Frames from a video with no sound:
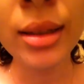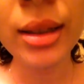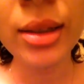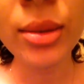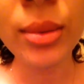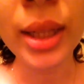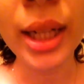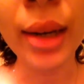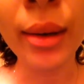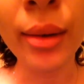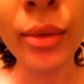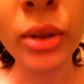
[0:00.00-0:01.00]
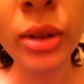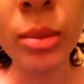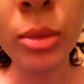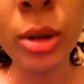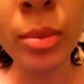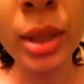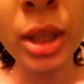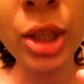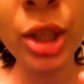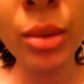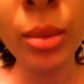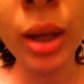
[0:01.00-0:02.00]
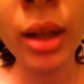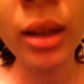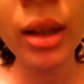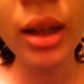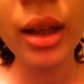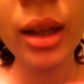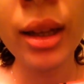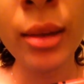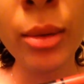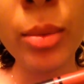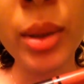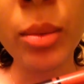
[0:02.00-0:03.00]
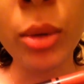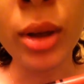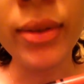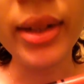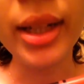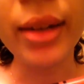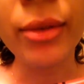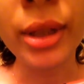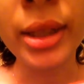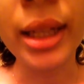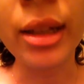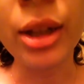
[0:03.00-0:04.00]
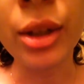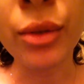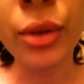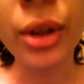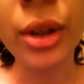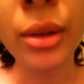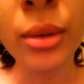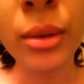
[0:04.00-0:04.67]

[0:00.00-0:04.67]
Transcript: This one, however, the more peachy one, will be more of an everyday look for you.